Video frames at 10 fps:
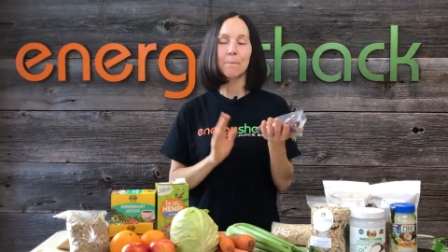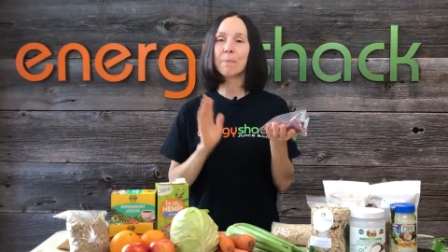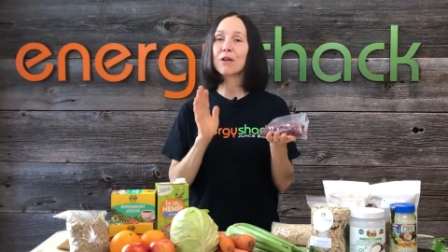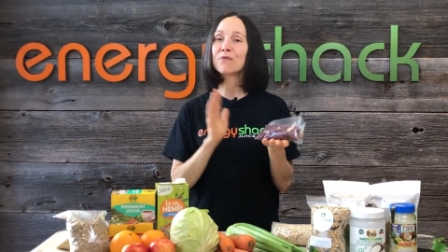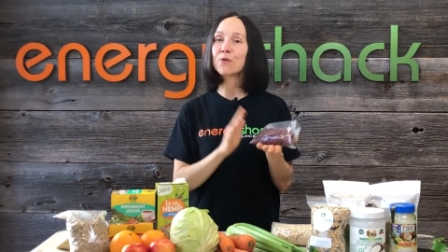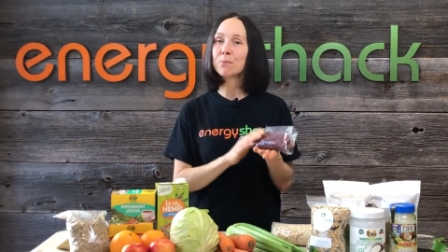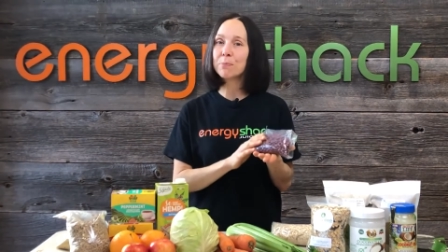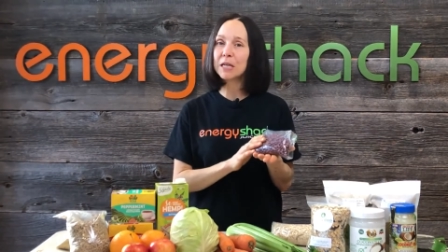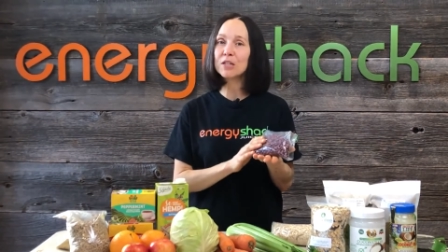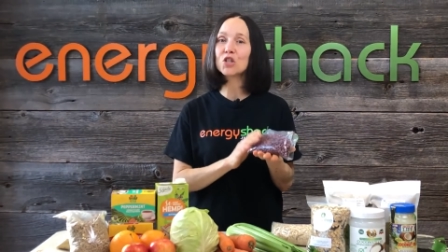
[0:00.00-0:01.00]
But for
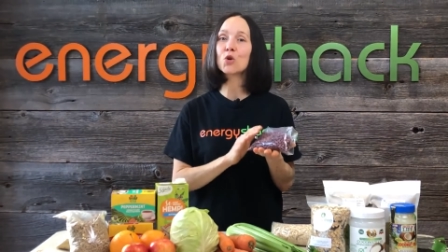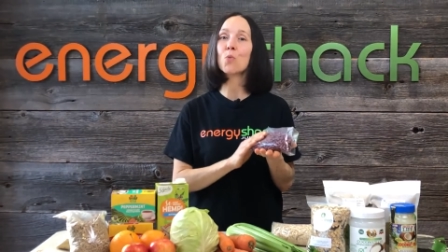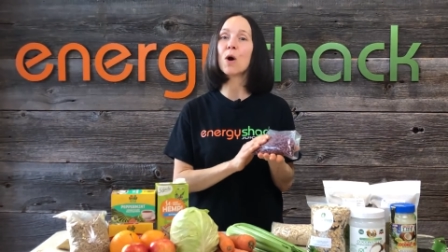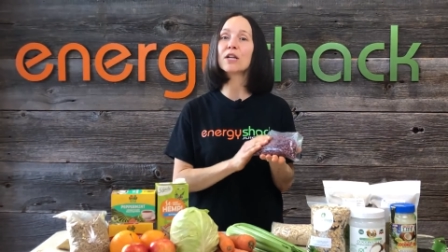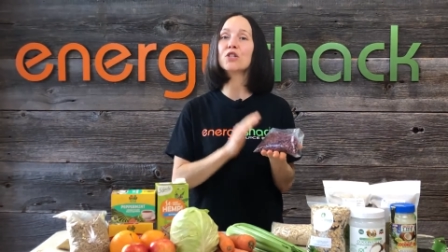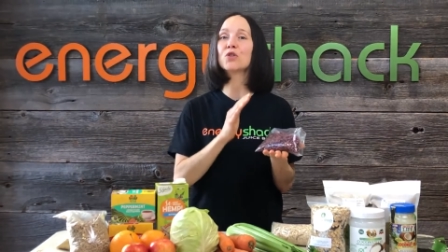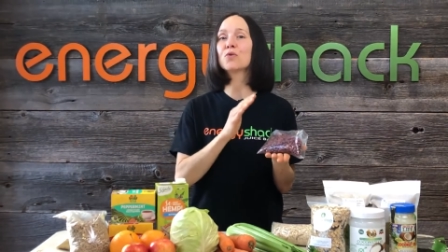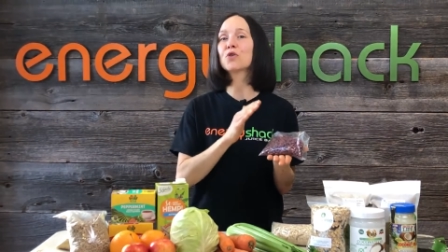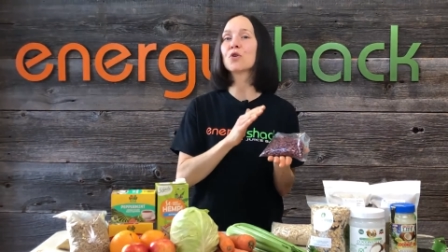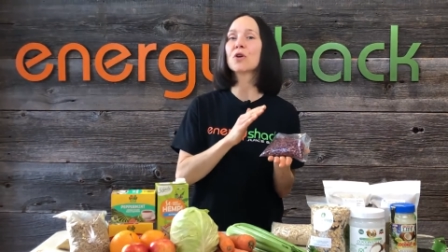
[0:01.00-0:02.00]
beans, you'll want to do
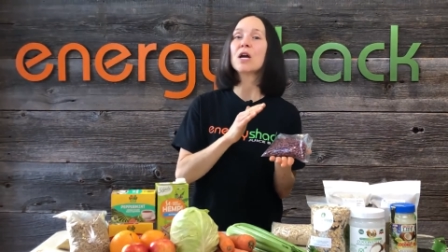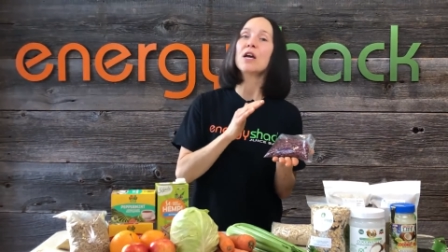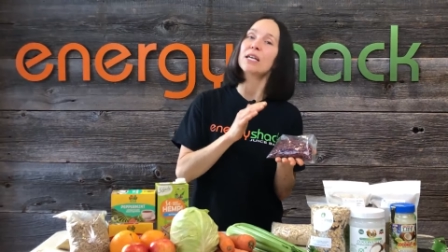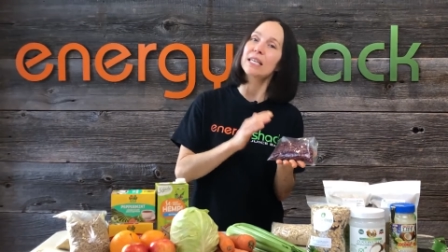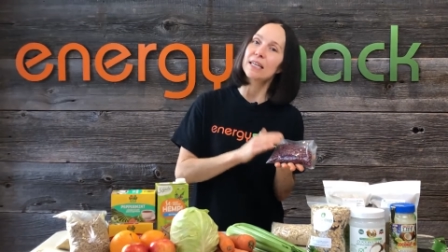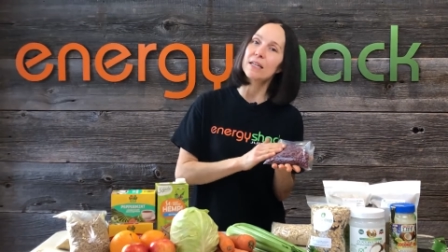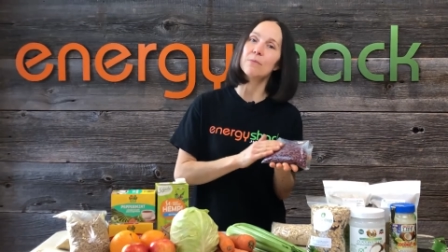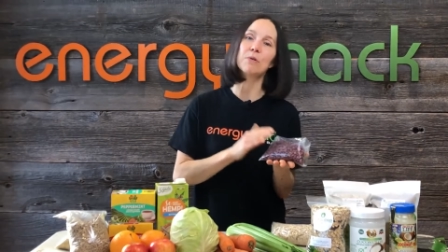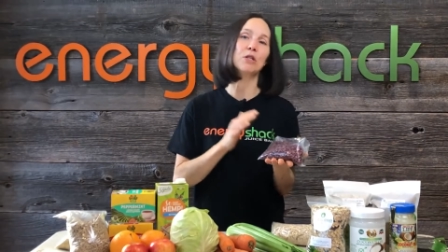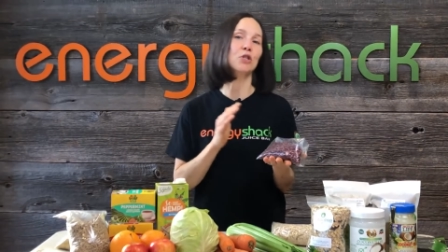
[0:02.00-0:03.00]
your kidney
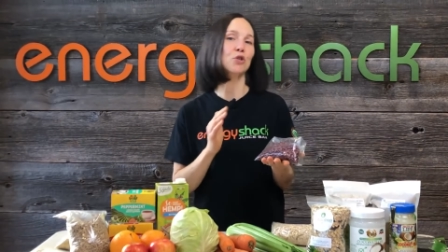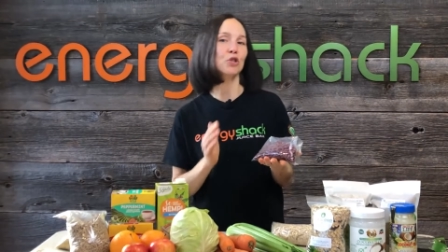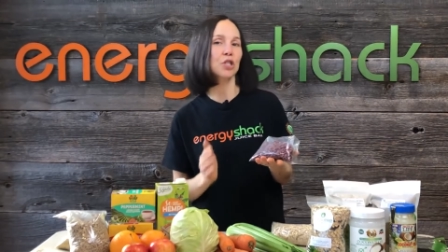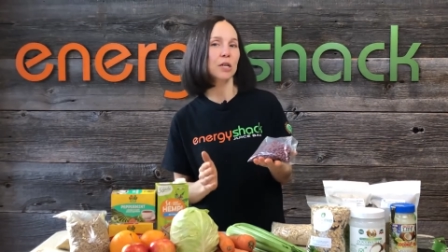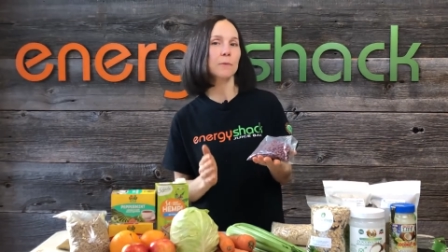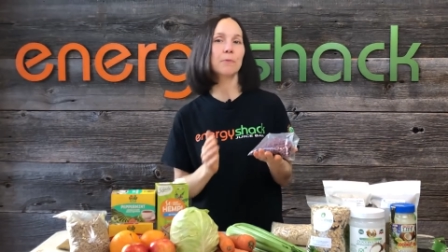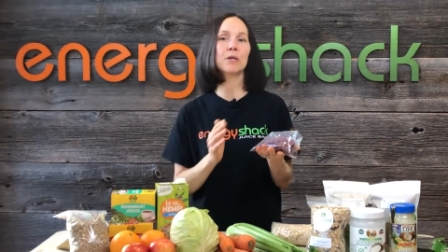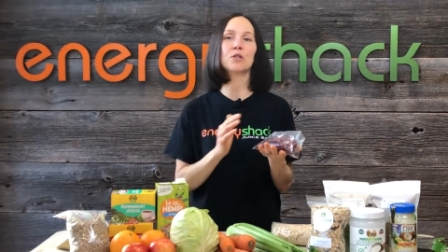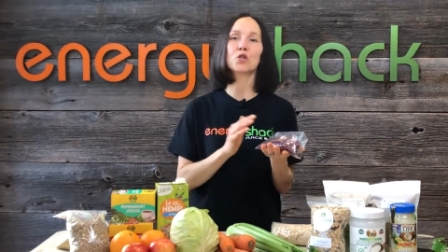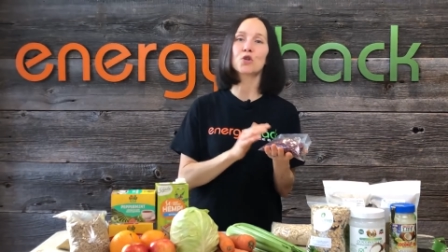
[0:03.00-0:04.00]
beans or your
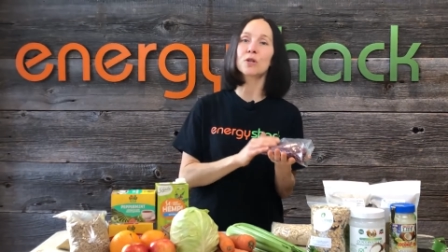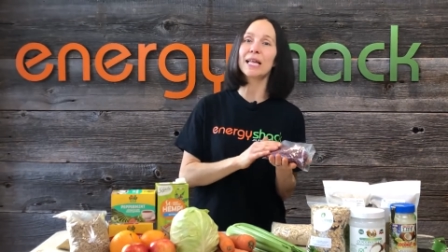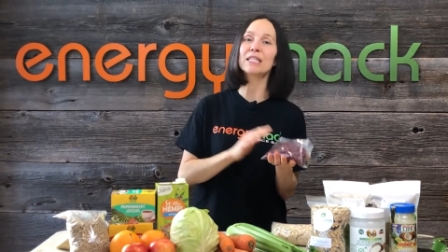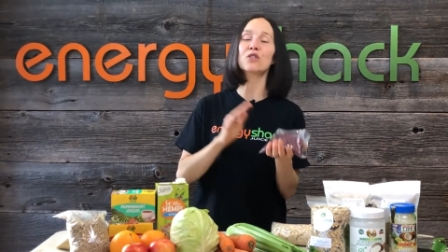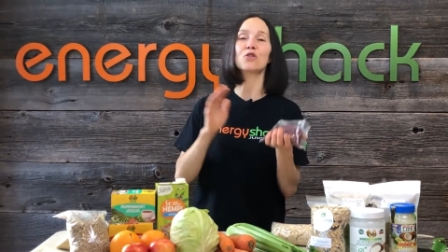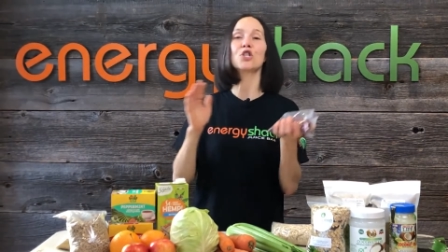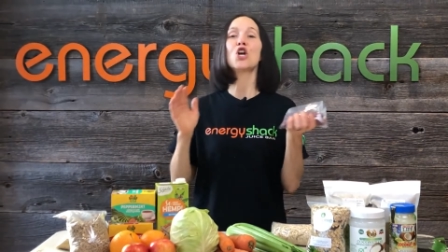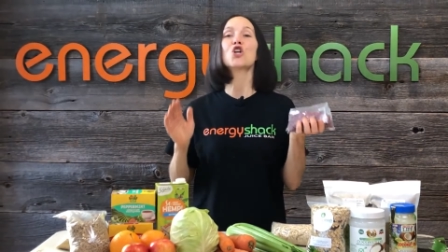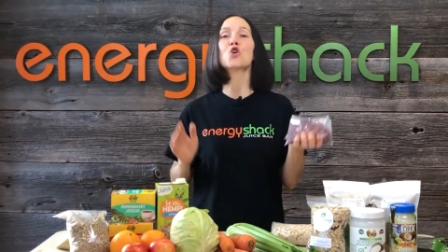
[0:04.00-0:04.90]
chickpeas or your lentils.